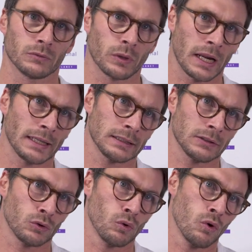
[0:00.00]

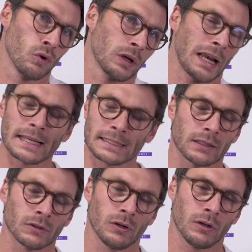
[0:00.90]
related to
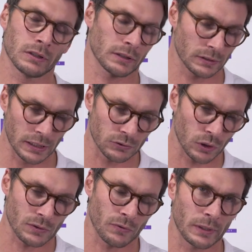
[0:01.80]
classical, the
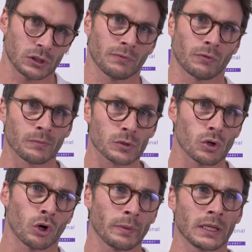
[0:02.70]
transformation from
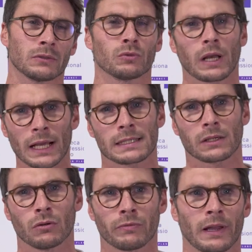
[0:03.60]
sorbet to
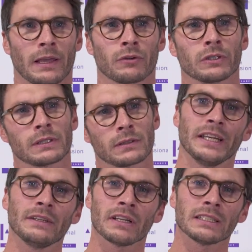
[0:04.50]
classical flavors.
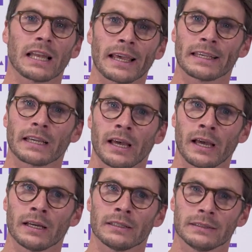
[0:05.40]
An event like
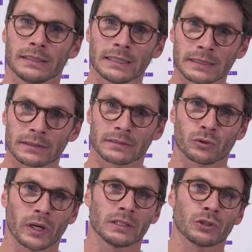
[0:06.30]
uh, this
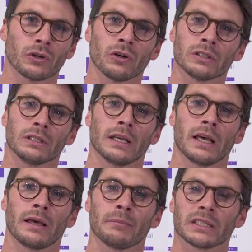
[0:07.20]
trade show in
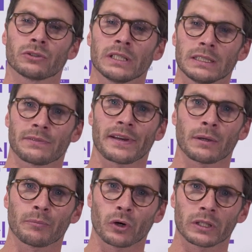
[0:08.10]
uh, Madrid is
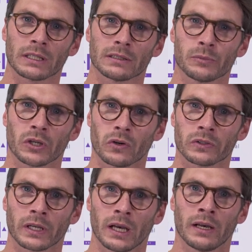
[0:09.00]
very important
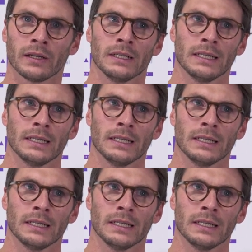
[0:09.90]
because uh,